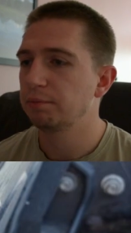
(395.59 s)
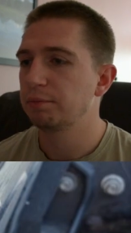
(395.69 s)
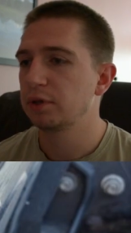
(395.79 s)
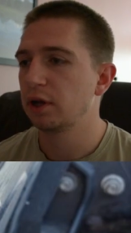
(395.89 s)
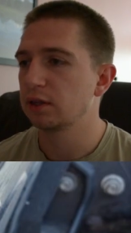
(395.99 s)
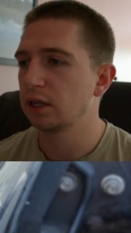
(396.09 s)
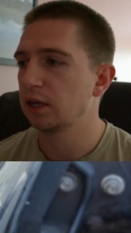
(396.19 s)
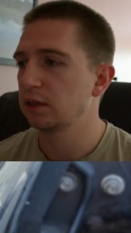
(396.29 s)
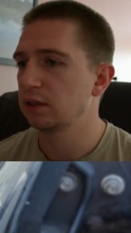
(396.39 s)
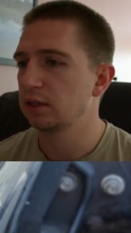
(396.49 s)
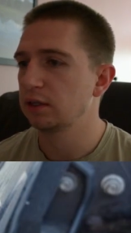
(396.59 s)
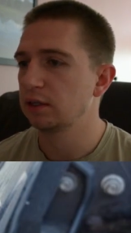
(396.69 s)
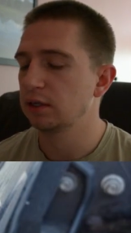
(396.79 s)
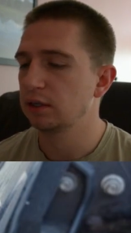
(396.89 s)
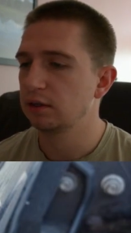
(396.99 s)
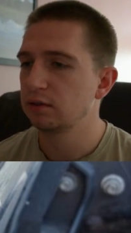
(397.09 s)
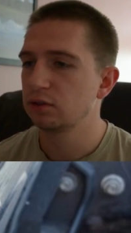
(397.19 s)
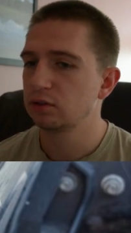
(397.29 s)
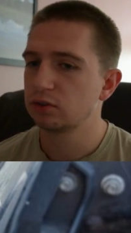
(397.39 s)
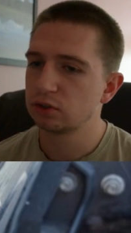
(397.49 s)
plug that to
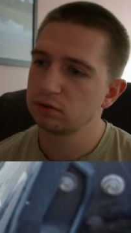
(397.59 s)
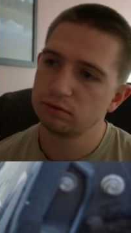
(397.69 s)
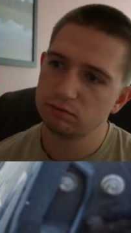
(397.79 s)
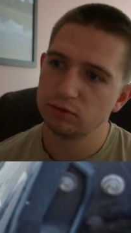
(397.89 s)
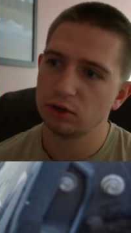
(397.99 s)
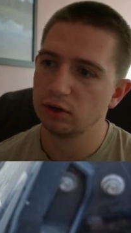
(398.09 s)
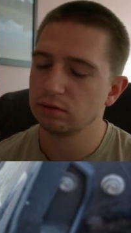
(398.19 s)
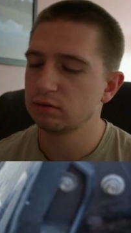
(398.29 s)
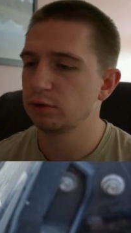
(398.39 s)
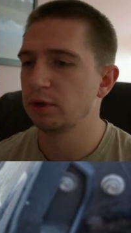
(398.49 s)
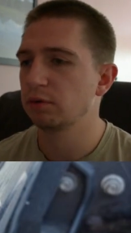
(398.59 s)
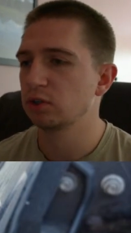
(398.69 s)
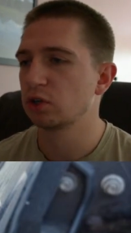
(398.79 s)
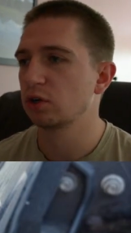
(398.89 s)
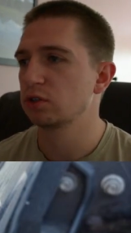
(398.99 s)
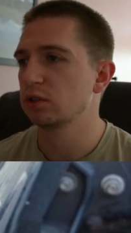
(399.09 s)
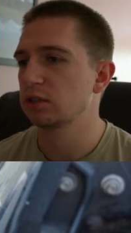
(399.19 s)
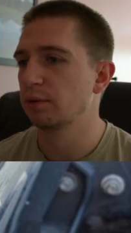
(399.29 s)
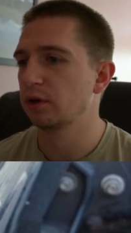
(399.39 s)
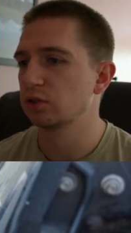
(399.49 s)
be able to charge the
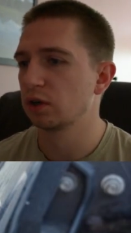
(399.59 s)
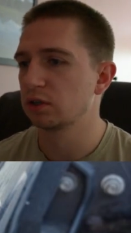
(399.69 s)
semi-truck.